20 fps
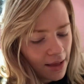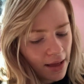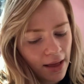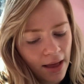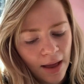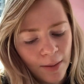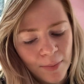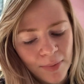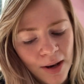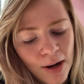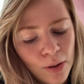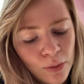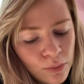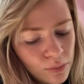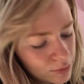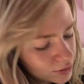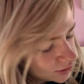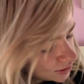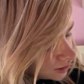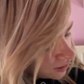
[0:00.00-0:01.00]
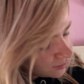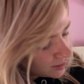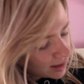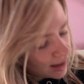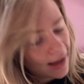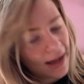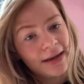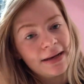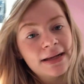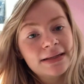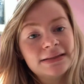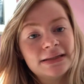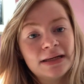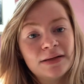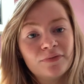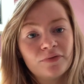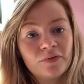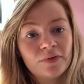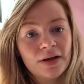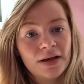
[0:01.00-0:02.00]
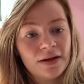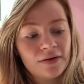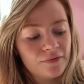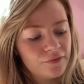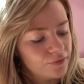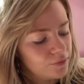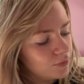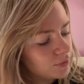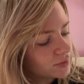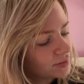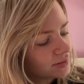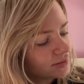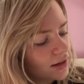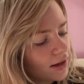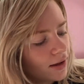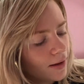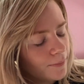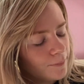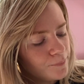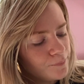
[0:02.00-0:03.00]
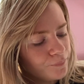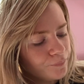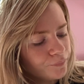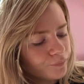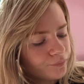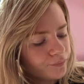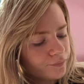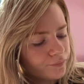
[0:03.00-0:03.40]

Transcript: I also had a delivery for some